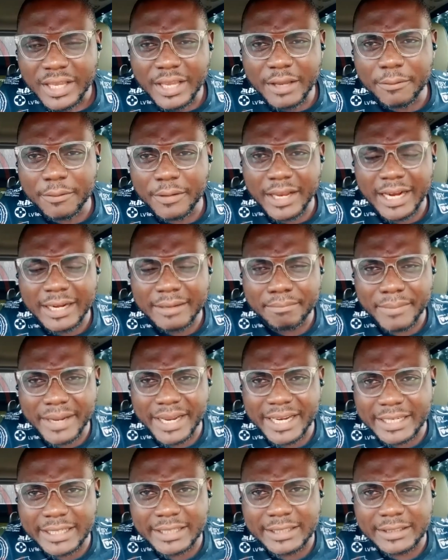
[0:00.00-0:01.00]
if he had
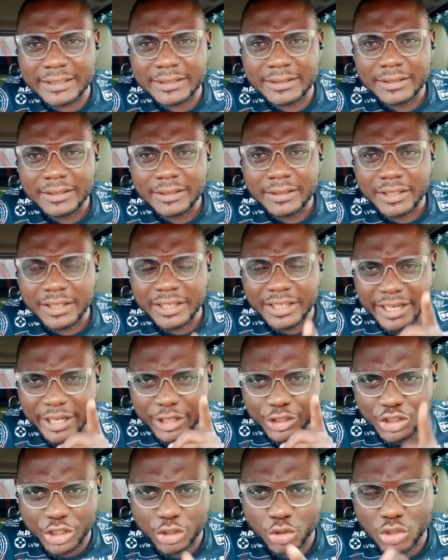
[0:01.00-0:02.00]
made it in
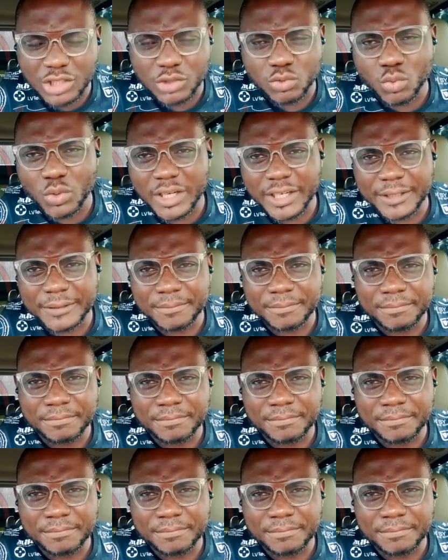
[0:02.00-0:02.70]
a genuine way.